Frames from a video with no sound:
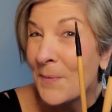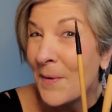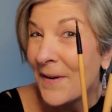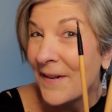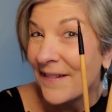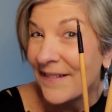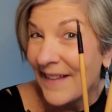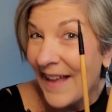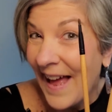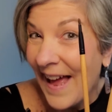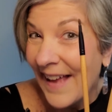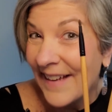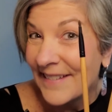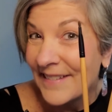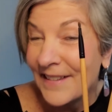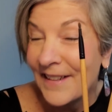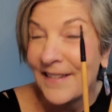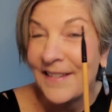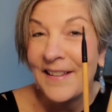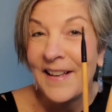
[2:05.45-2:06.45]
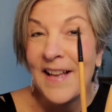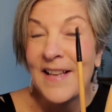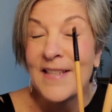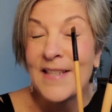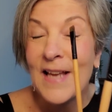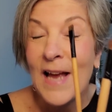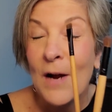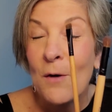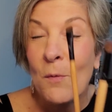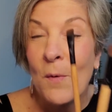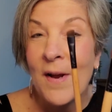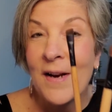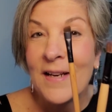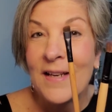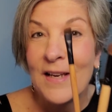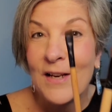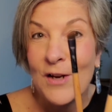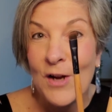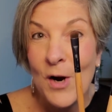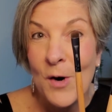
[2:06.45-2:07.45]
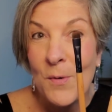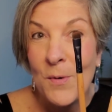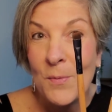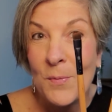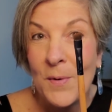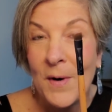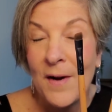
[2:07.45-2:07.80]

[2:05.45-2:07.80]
one a lot unless I want to get going,